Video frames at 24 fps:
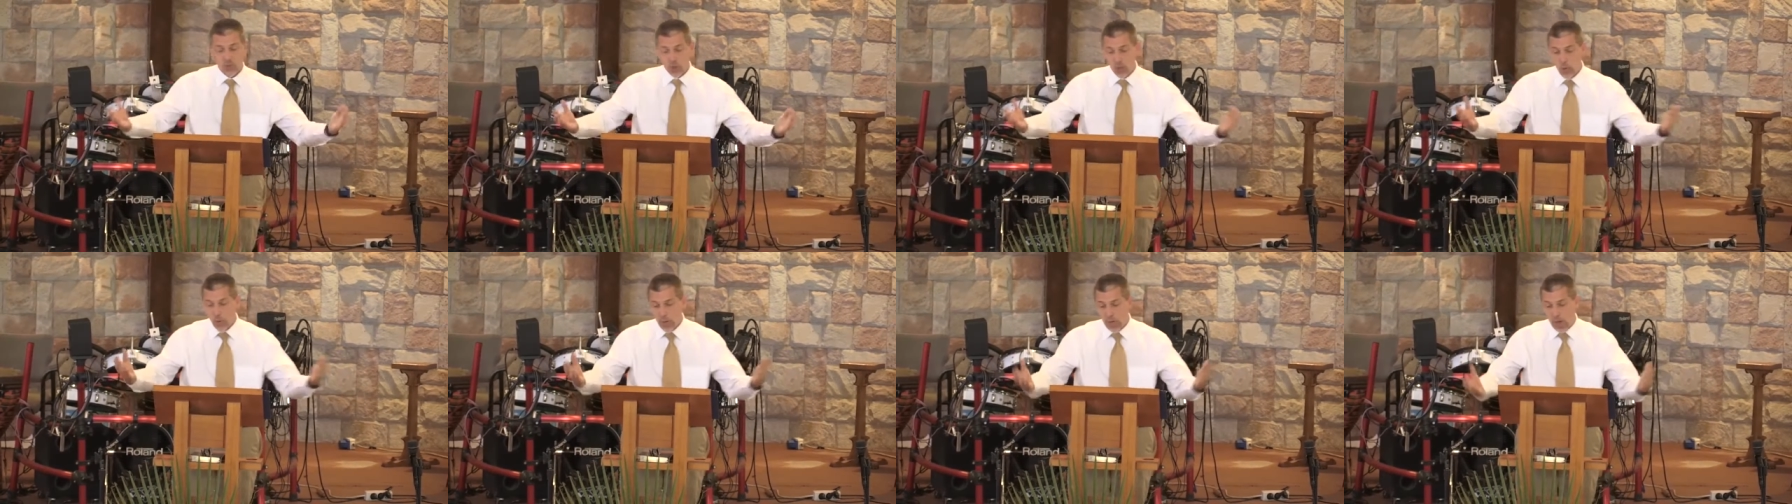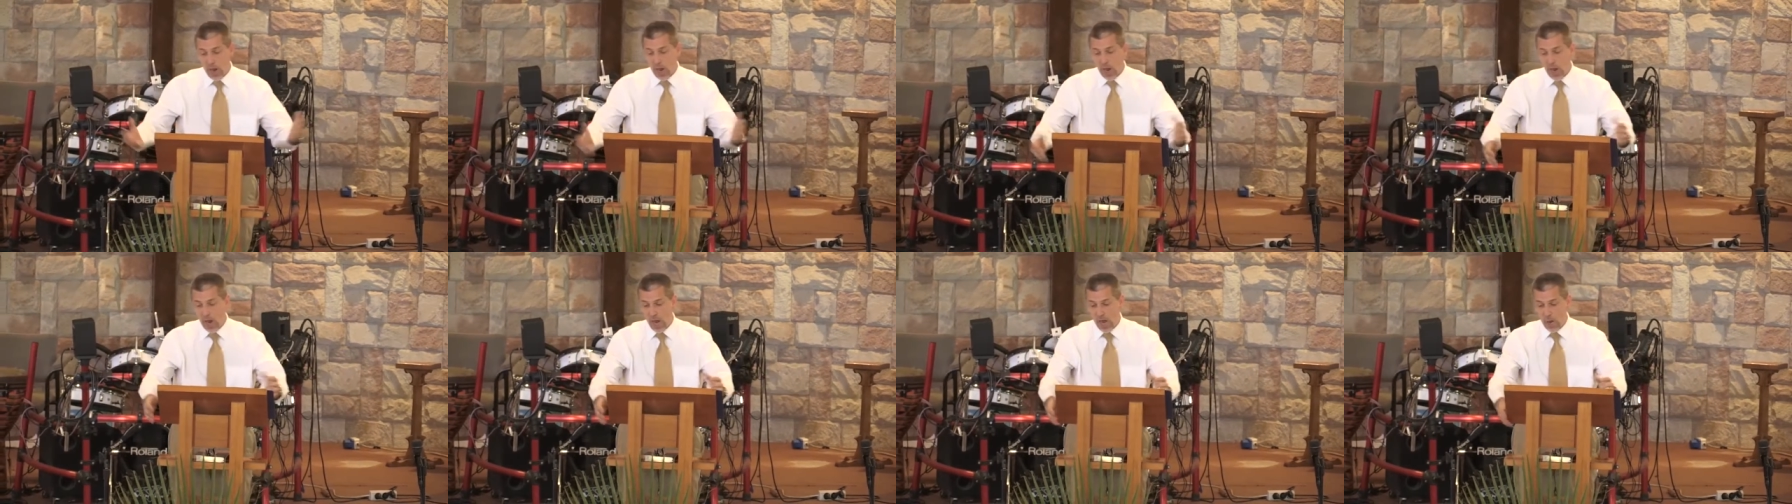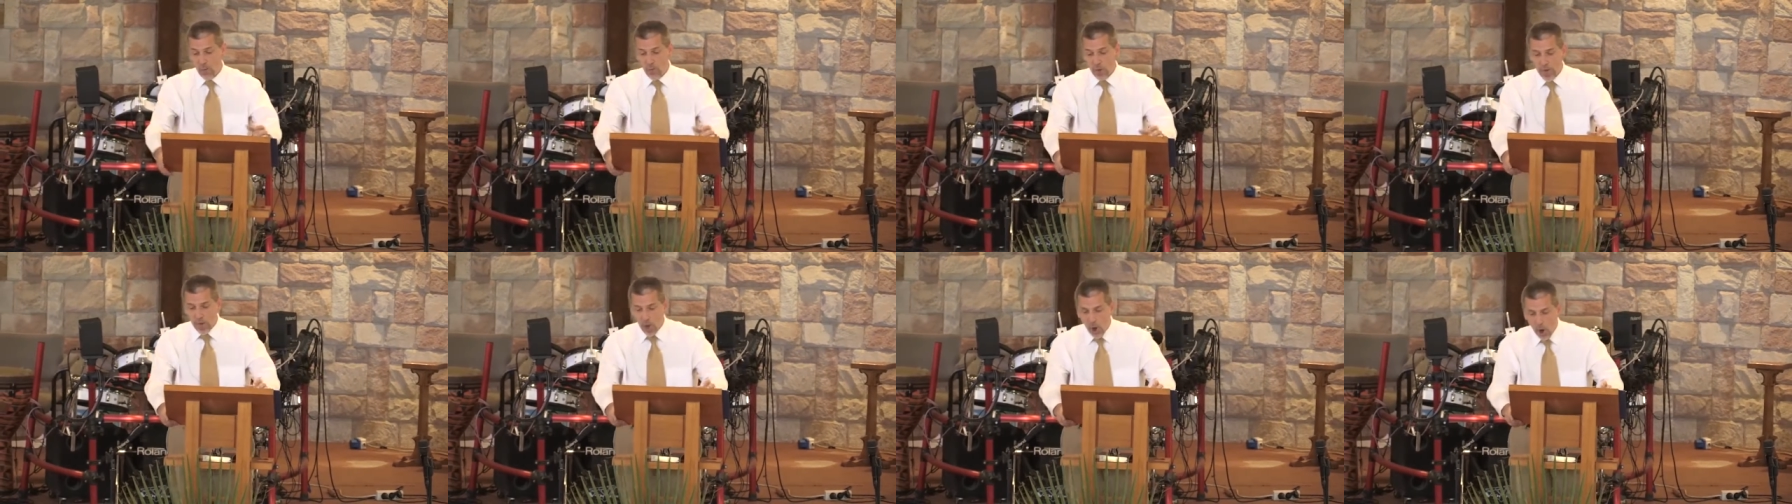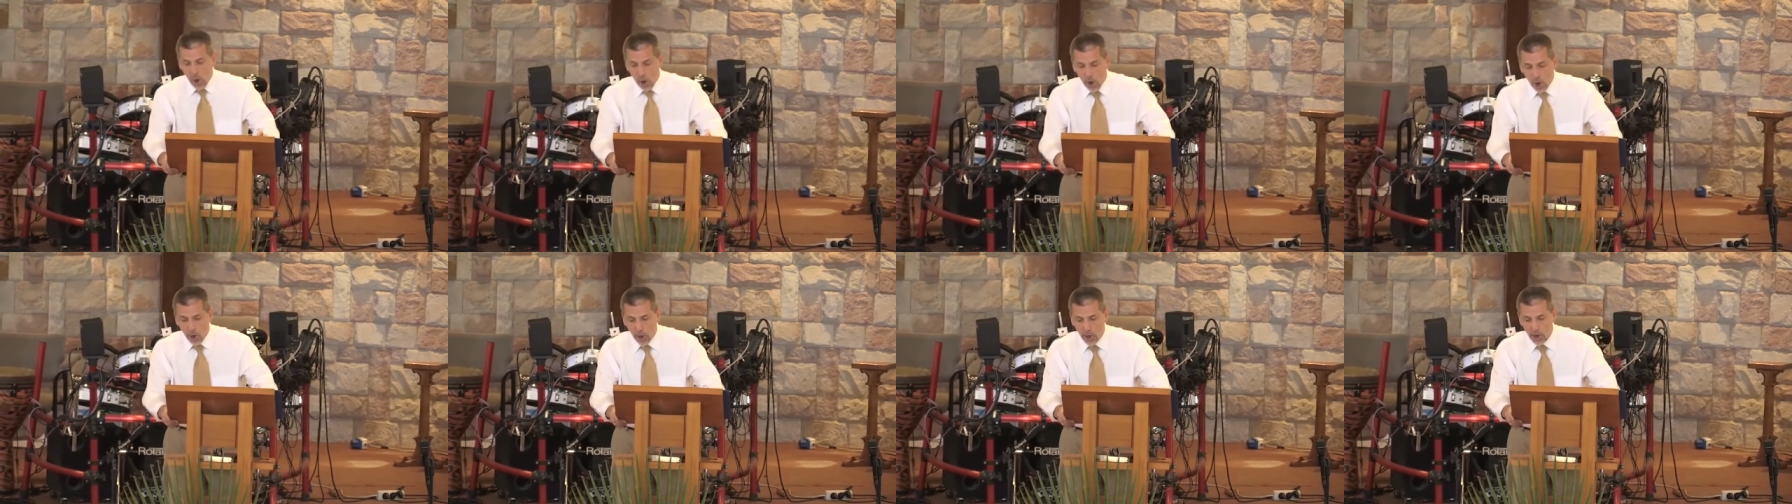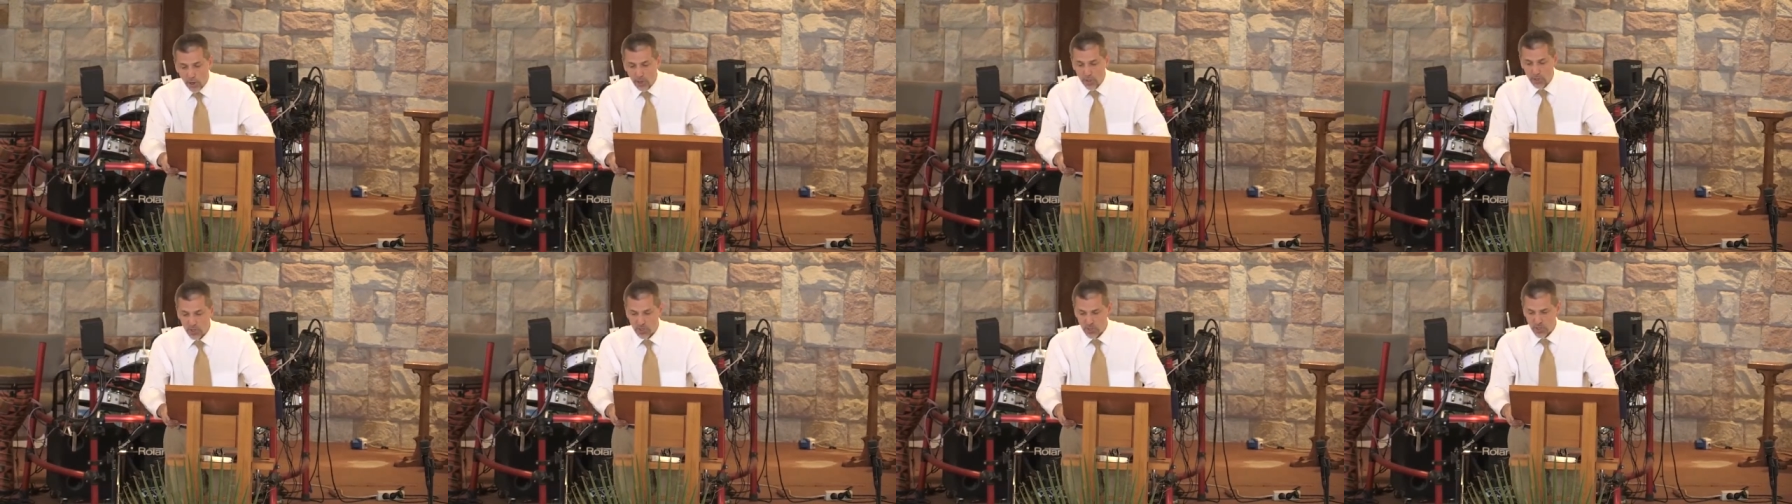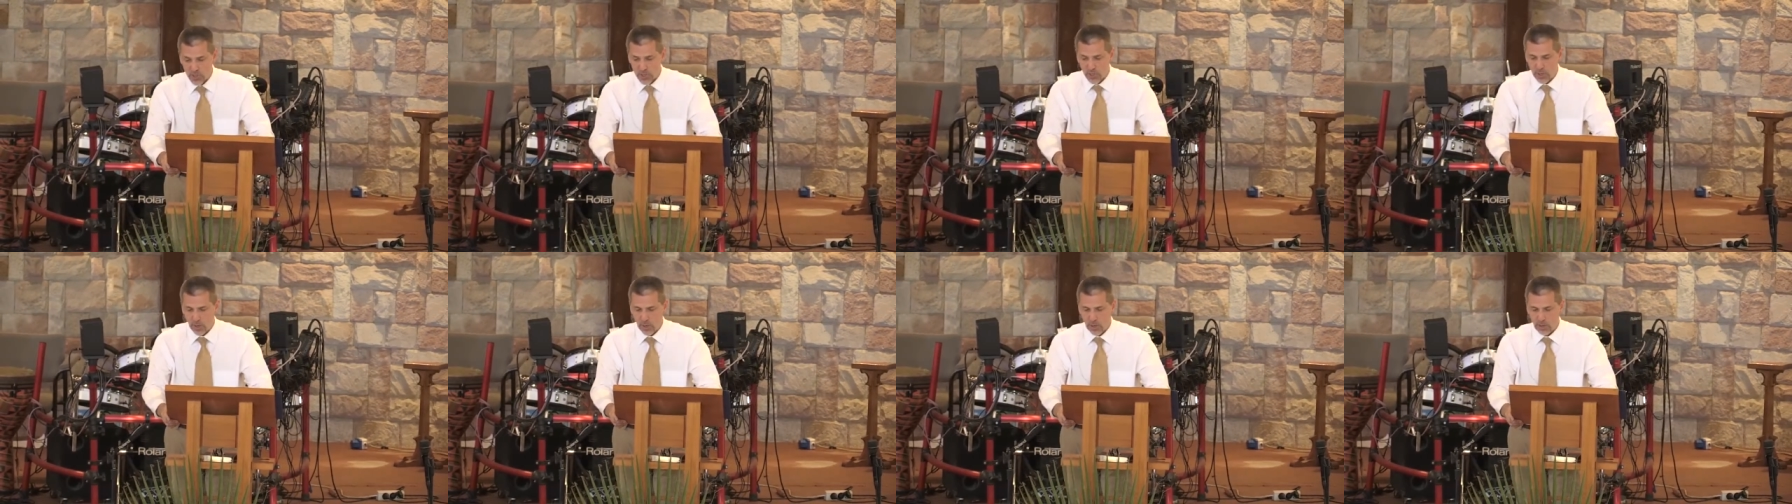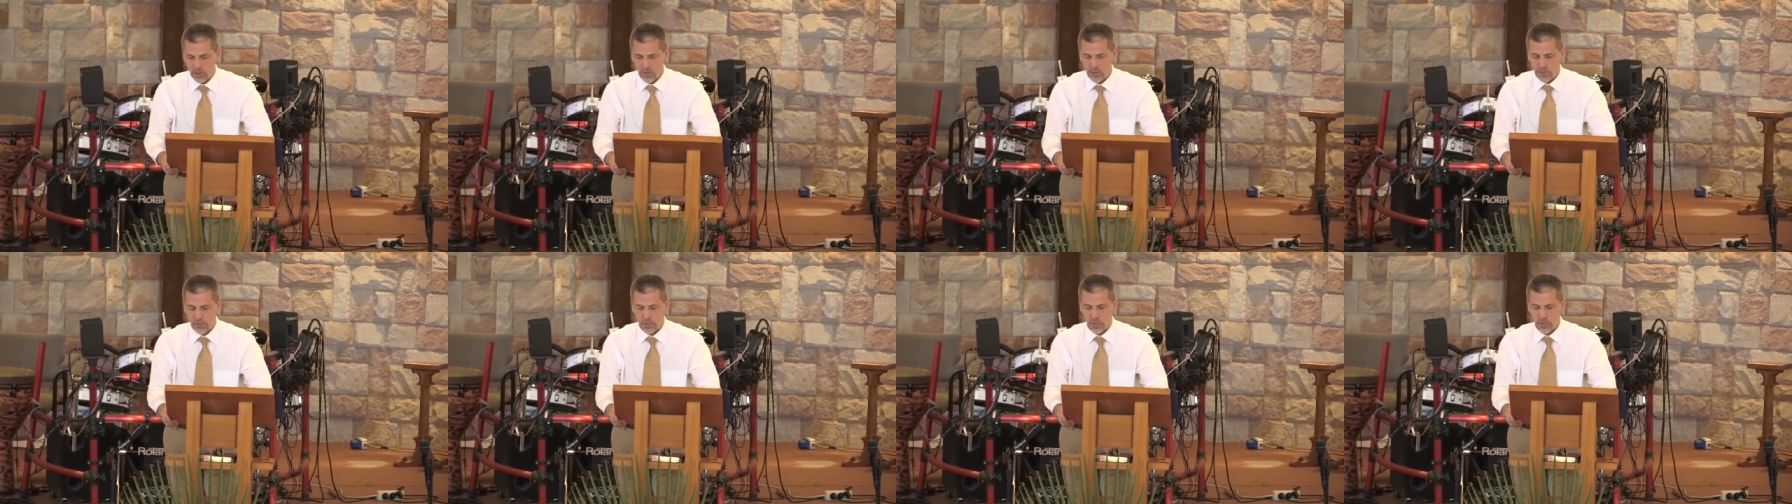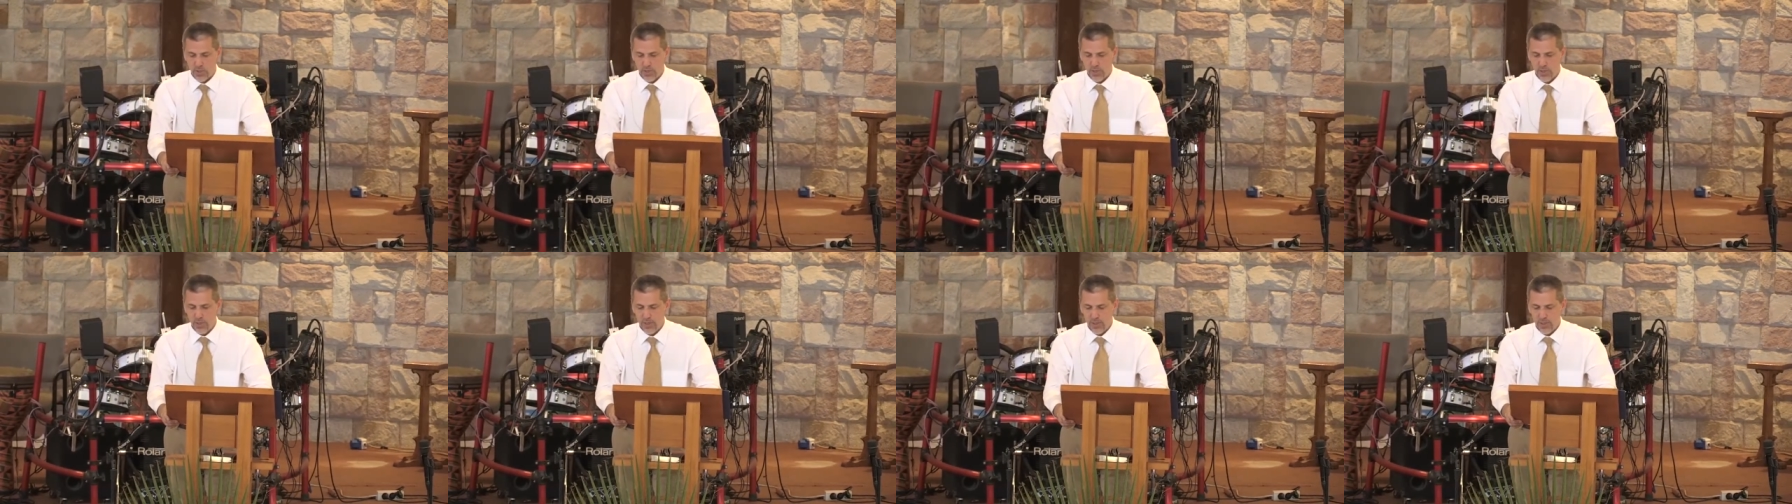you and I, we are sinners.